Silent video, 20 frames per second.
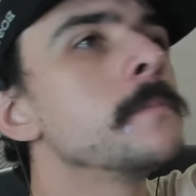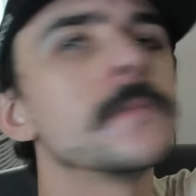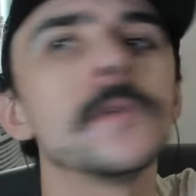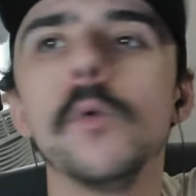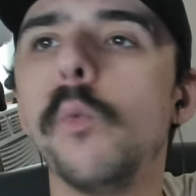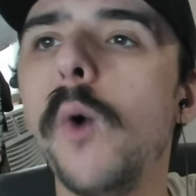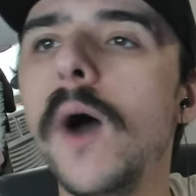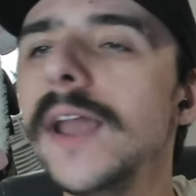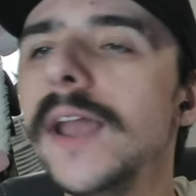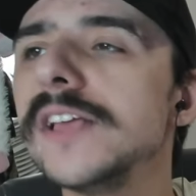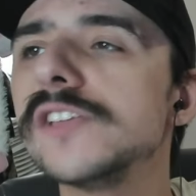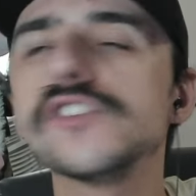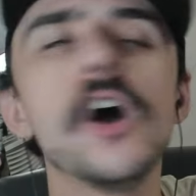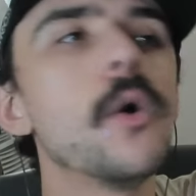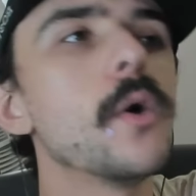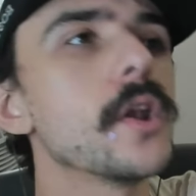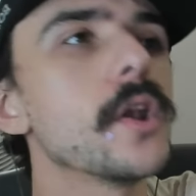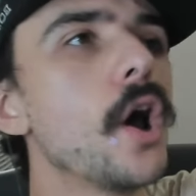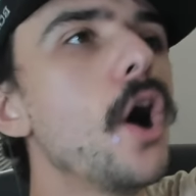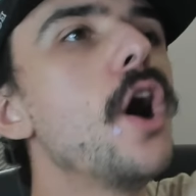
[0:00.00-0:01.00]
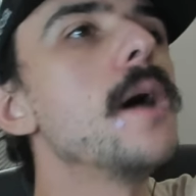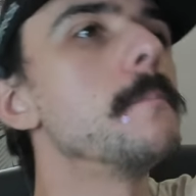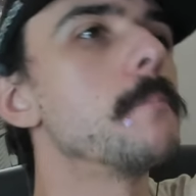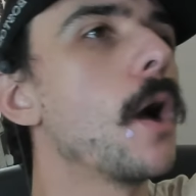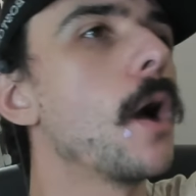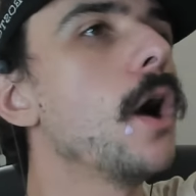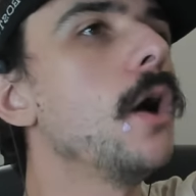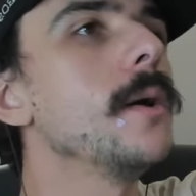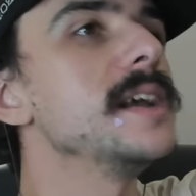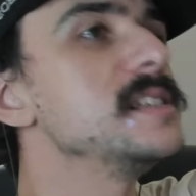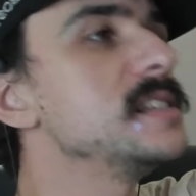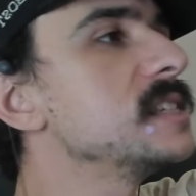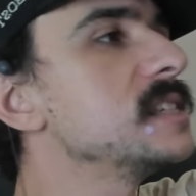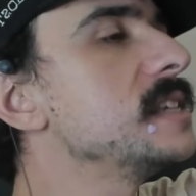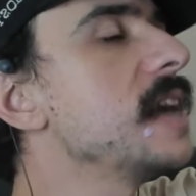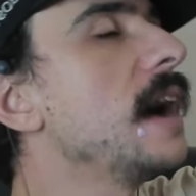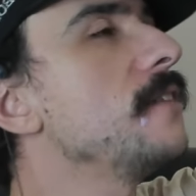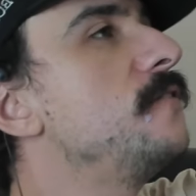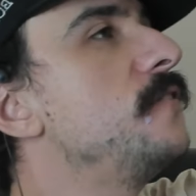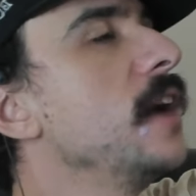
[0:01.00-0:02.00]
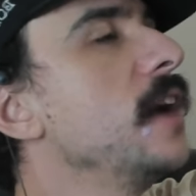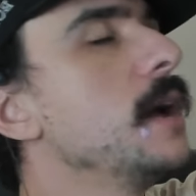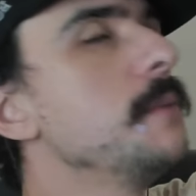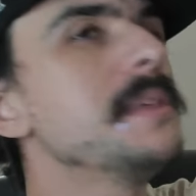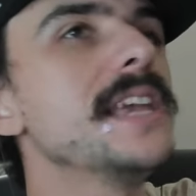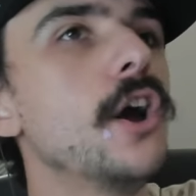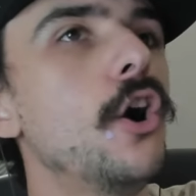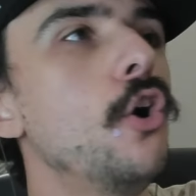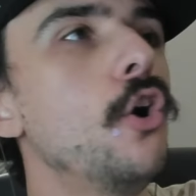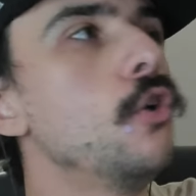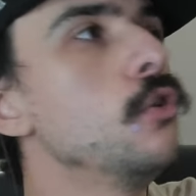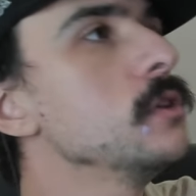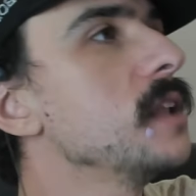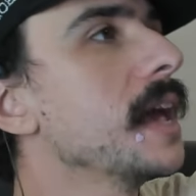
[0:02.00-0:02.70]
What is going on, bro? Is this not family owned?